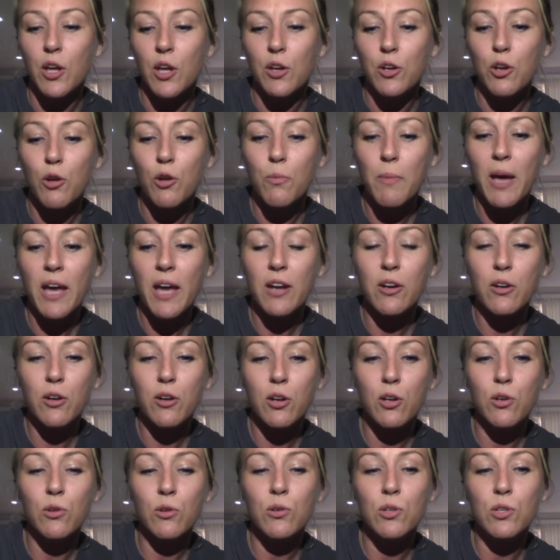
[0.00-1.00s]
no matter
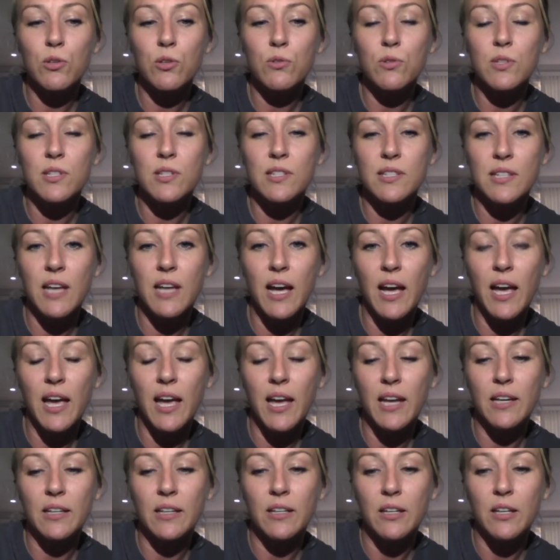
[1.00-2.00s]
who you
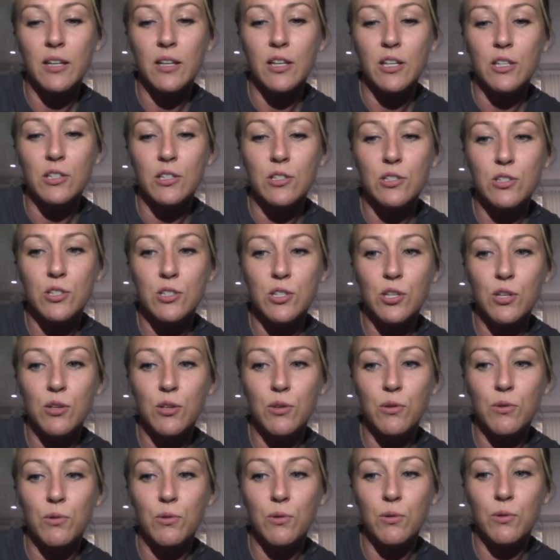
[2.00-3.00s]
decide
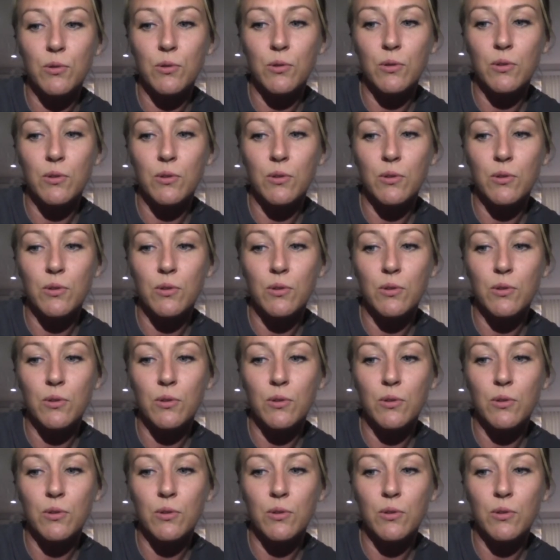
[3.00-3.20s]
to